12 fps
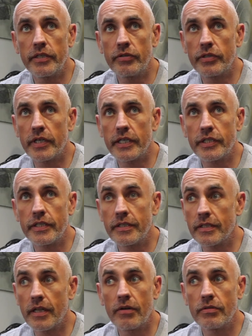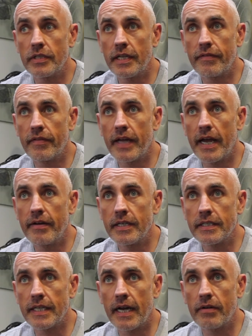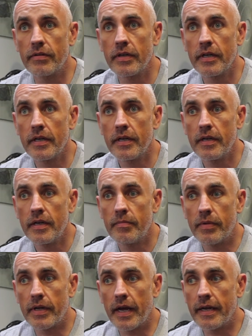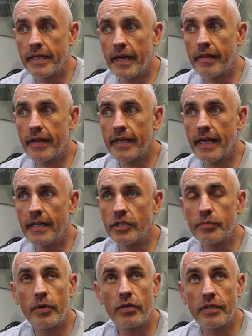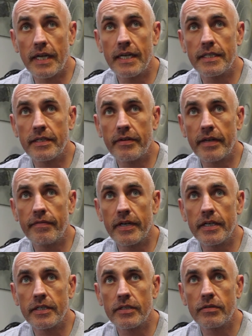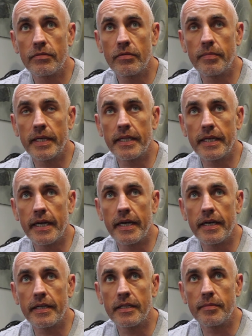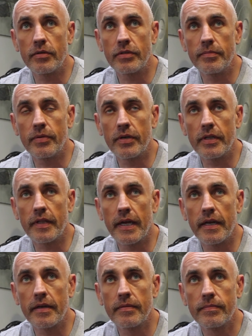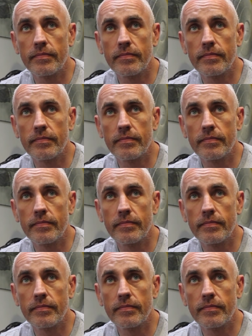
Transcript: nutrition, there's loads of different areas now. But uh, yeah, I think getting the sports science degree first will be the, uh, the most important thing.